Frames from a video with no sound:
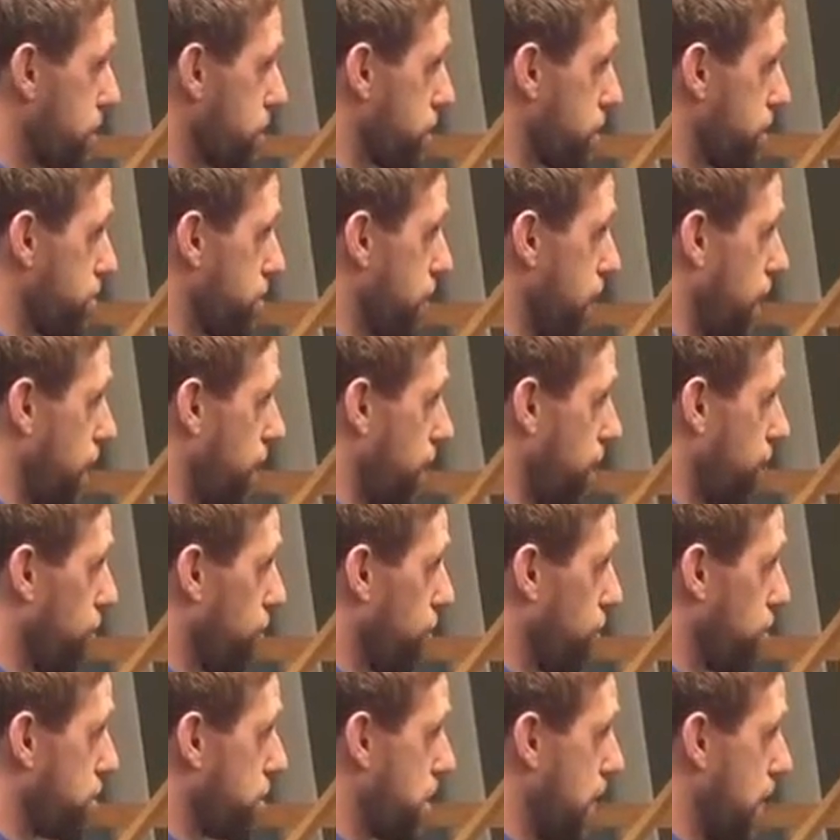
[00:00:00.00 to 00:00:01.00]
because I'm taking up
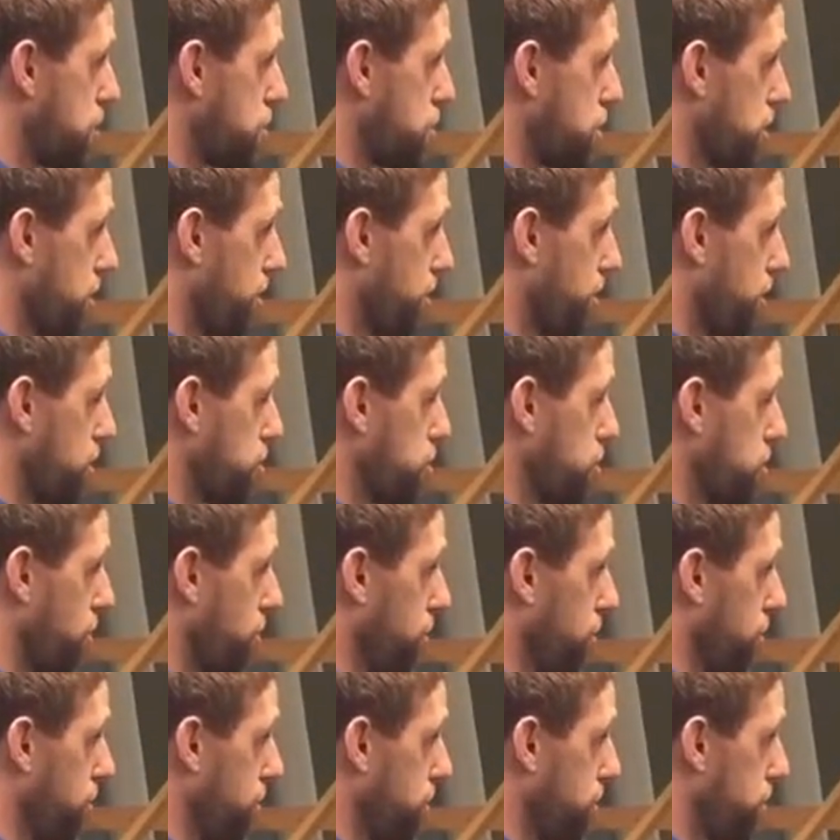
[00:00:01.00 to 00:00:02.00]
more tension in my
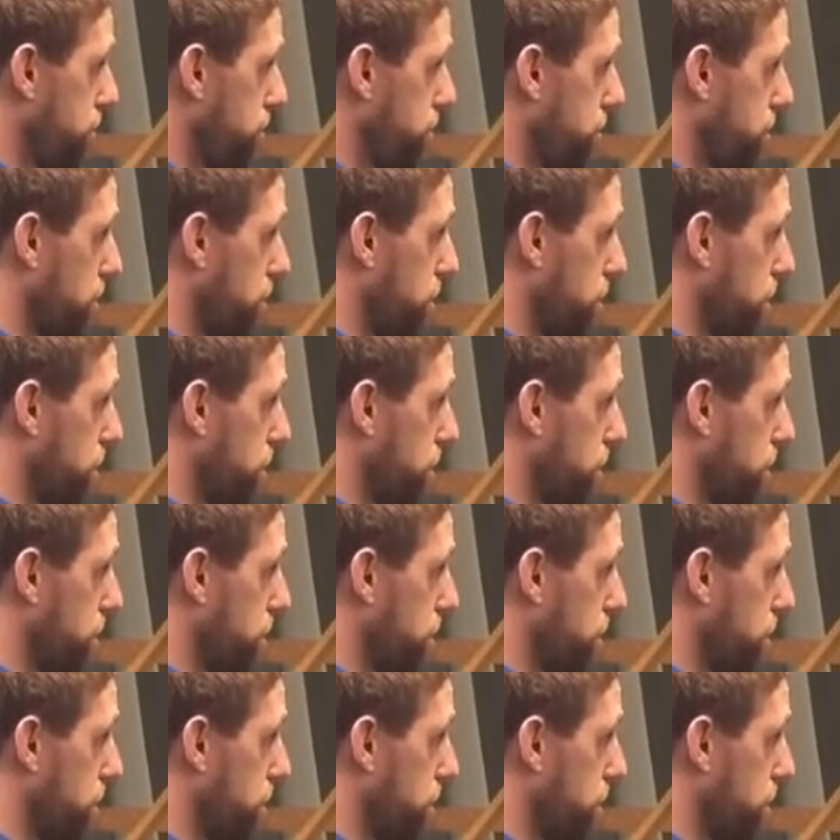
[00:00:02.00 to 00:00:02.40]
shoulders.